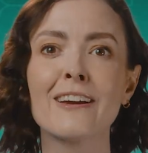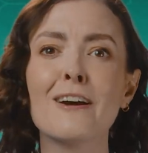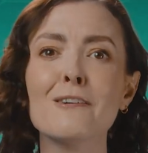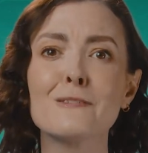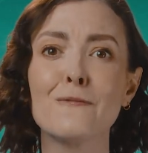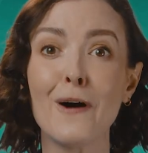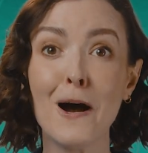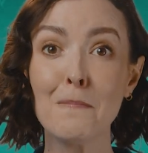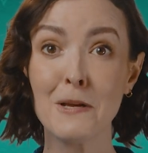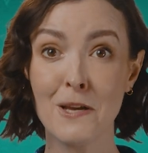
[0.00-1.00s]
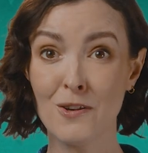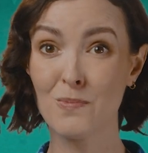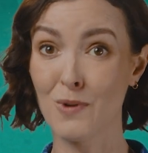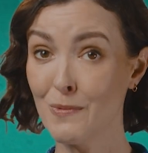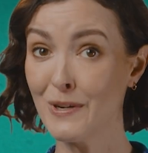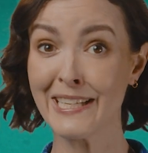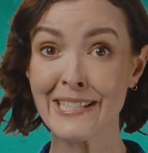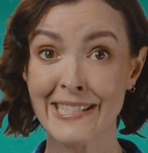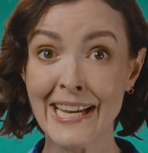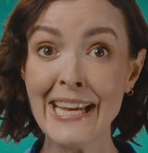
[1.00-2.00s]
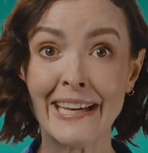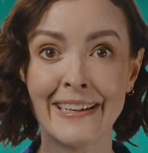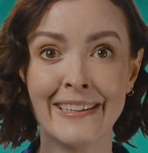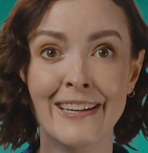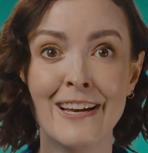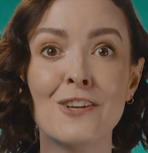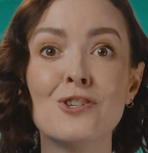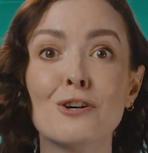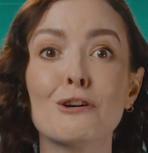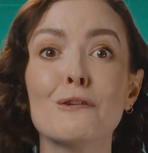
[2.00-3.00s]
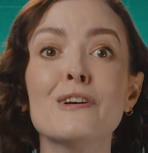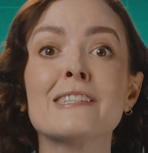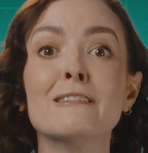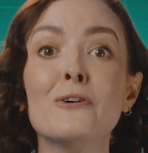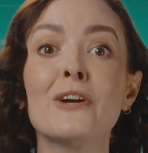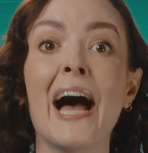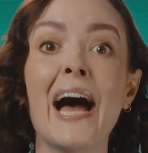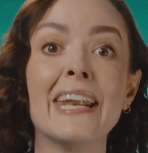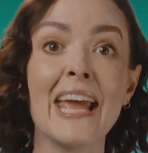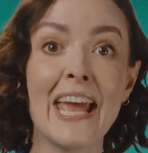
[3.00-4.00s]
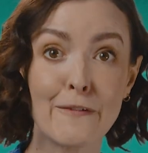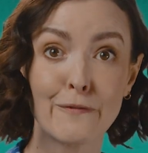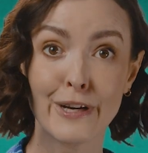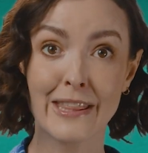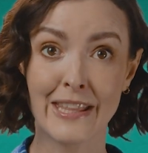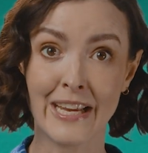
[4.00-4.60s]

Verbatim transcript: goes far beyond what we can see. Geographers look at everything,